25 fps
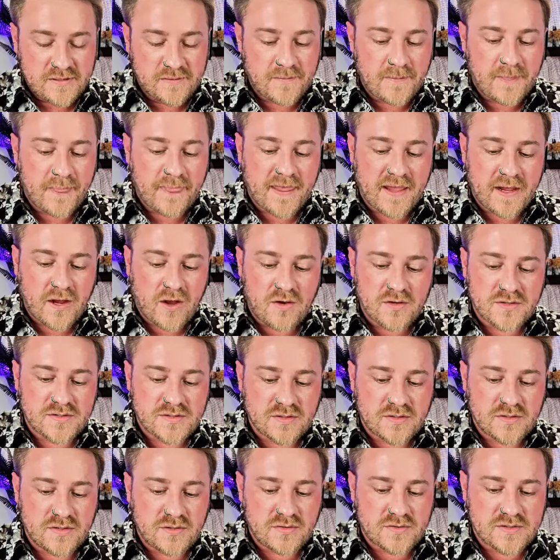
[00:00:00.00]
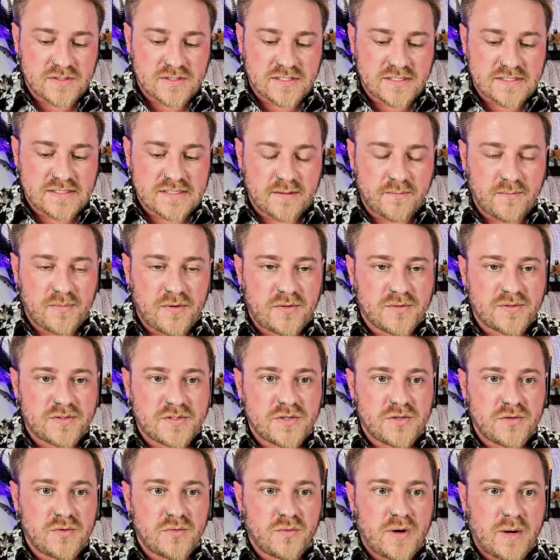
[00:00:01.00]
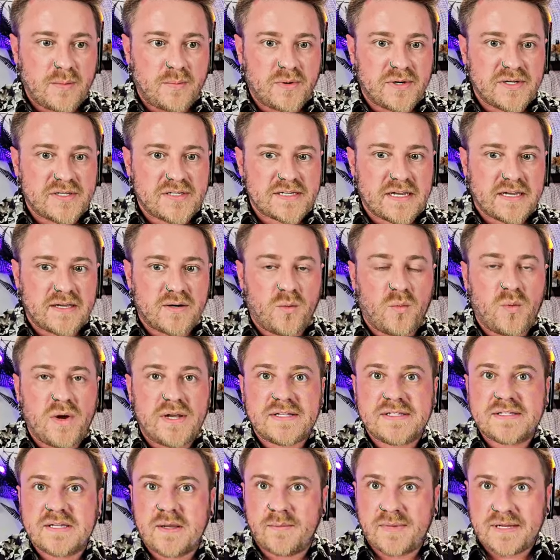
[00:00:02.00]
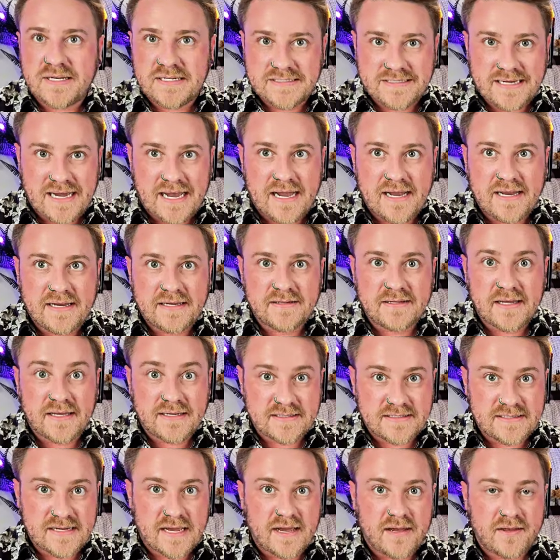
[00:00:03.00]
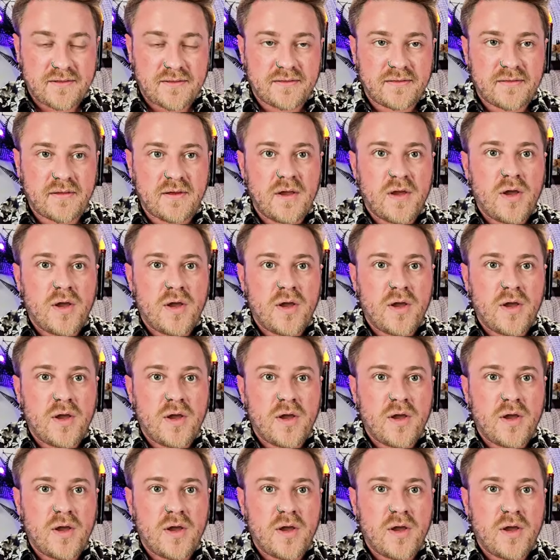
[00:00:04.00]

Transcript: They also use the symbol to represent when somebody died, like death.